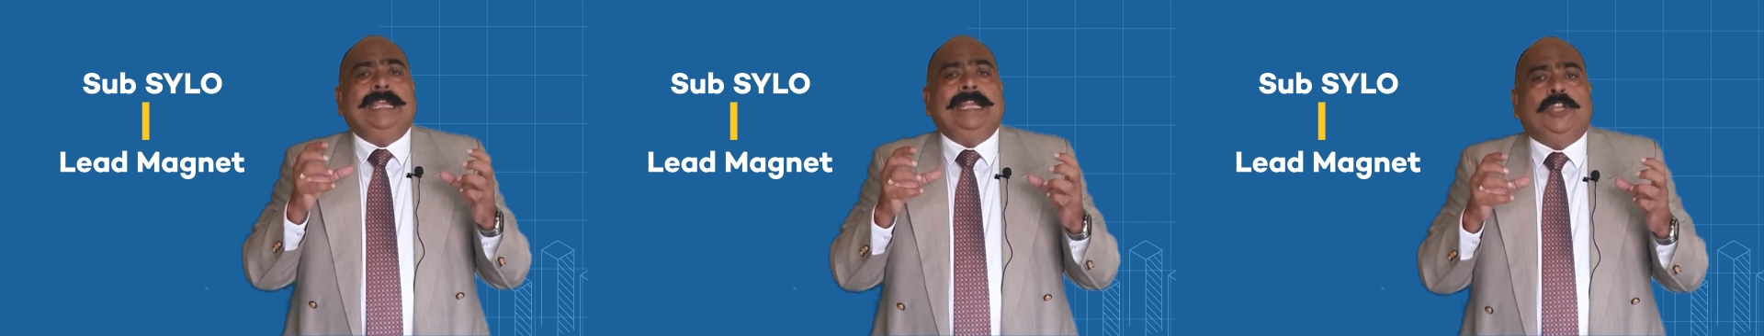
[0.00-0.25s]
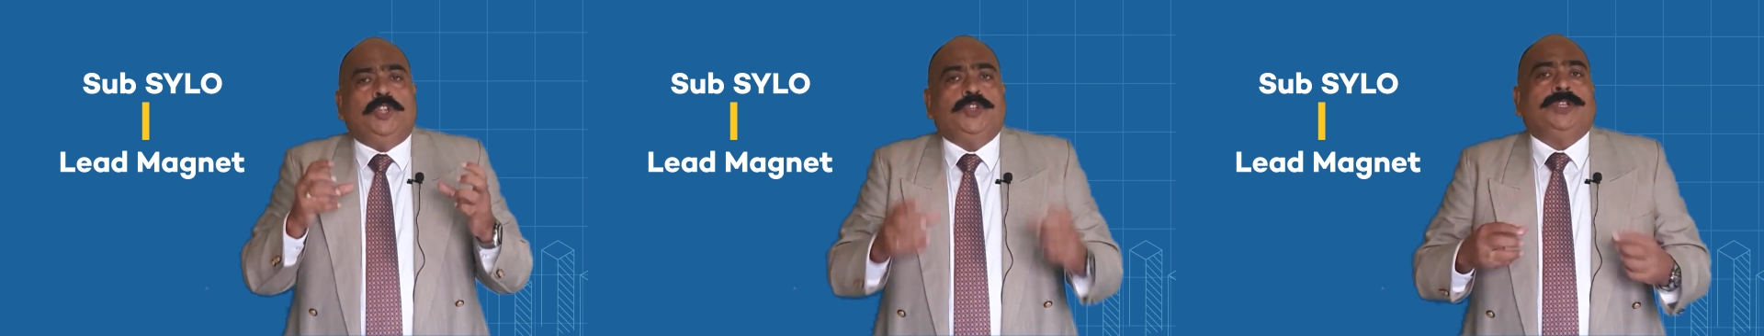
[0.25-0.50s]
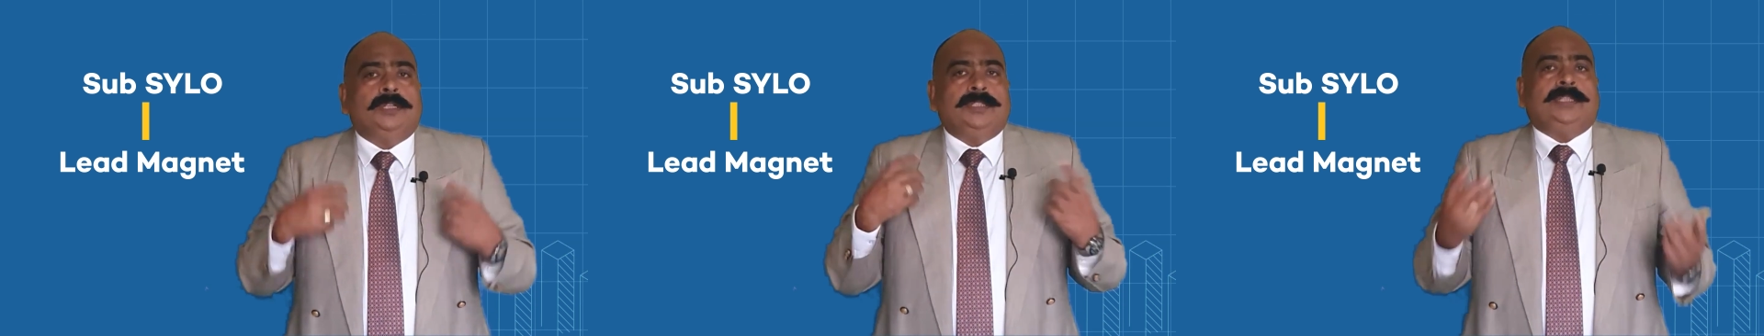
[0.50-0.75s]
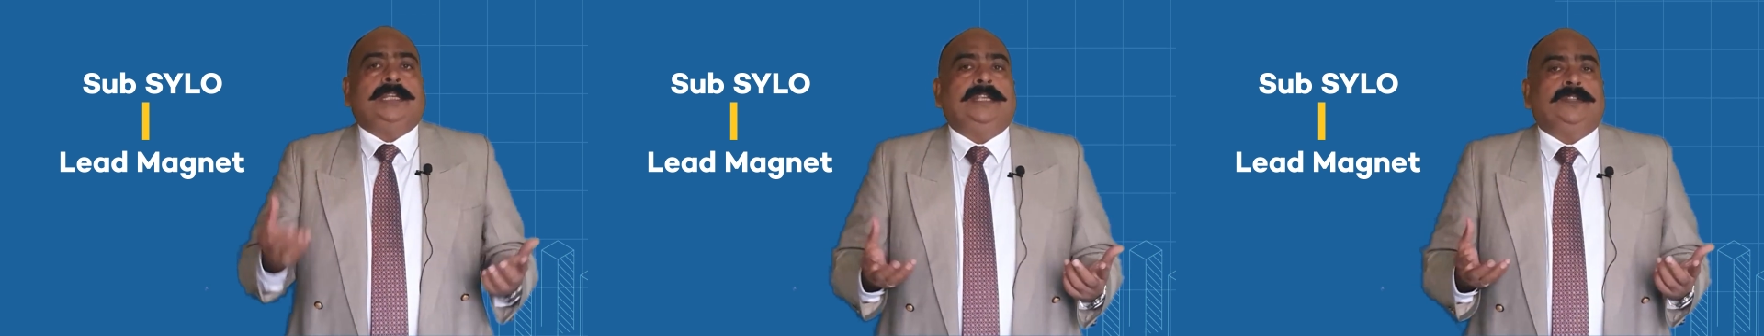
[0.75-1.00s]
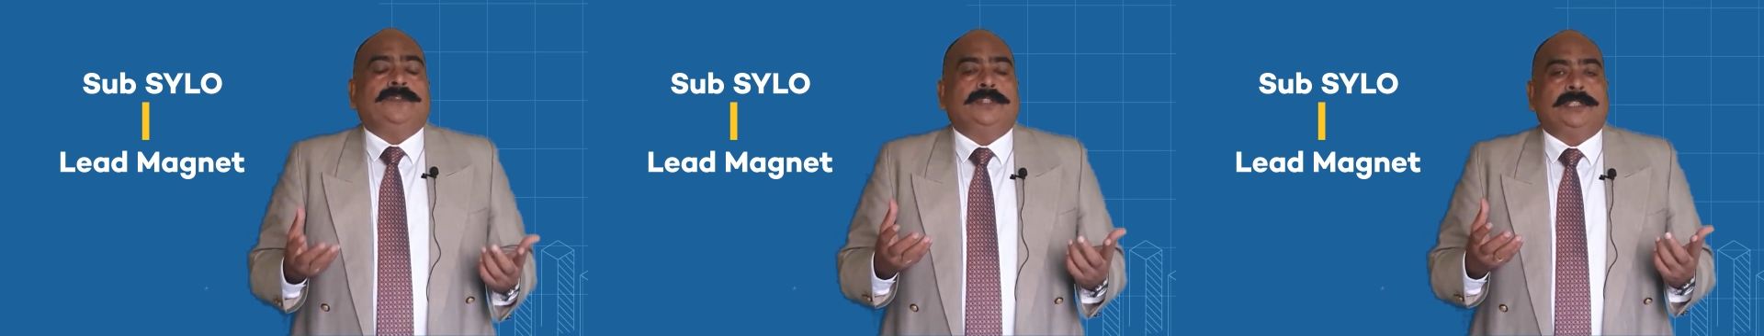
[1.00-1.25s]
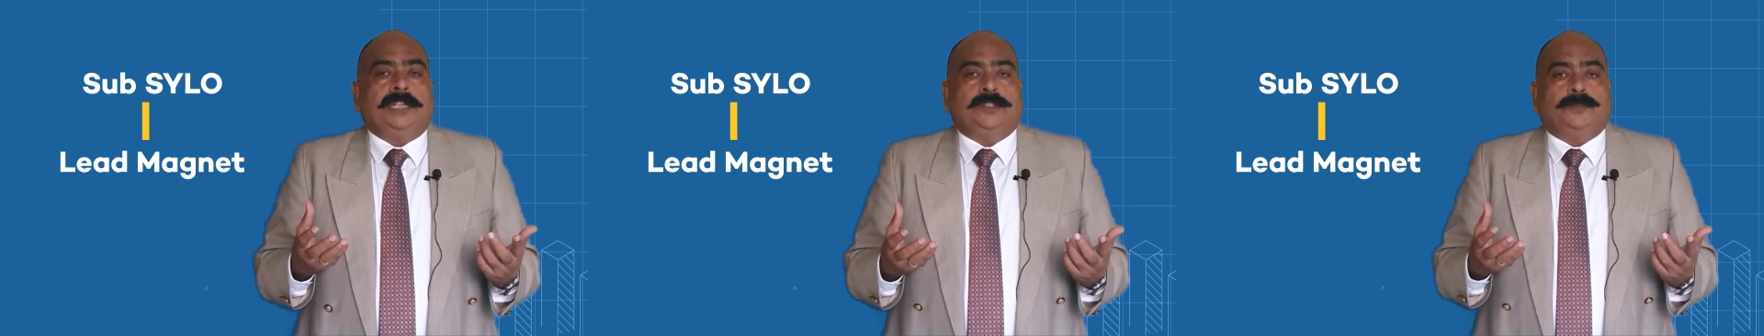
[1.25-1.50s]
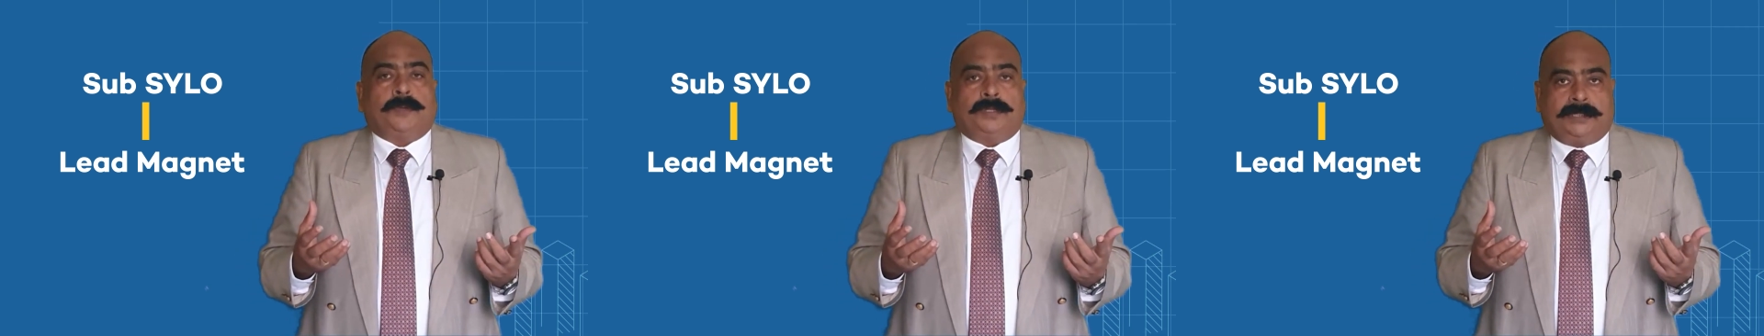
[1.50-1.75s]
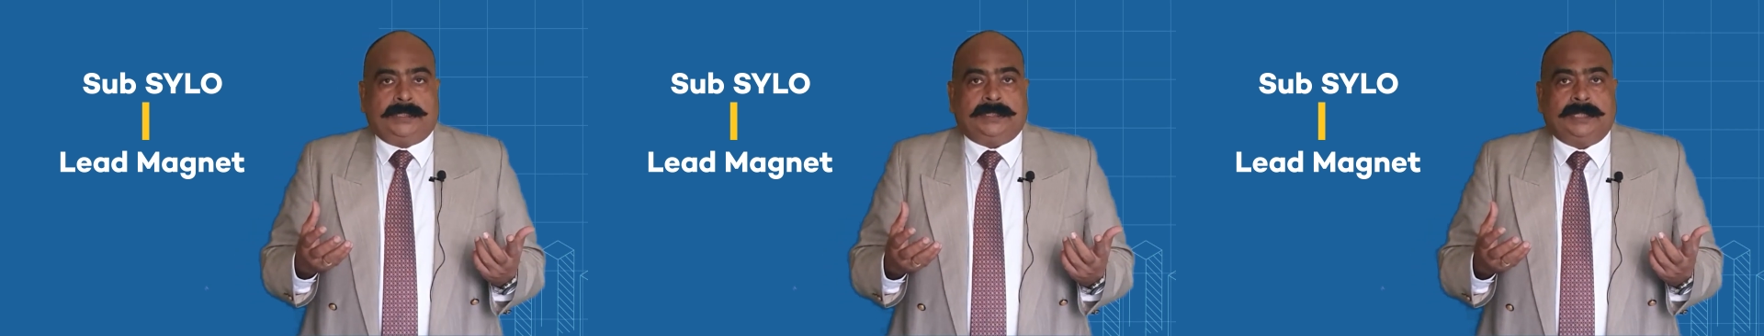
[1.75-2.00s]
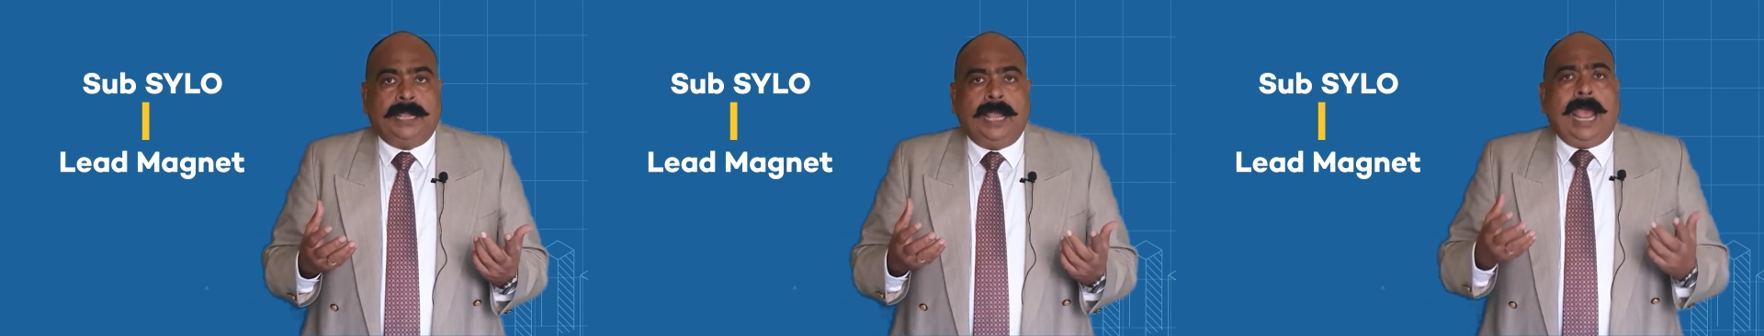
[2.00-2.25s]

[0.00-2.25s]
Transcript: initial stage of the sales process.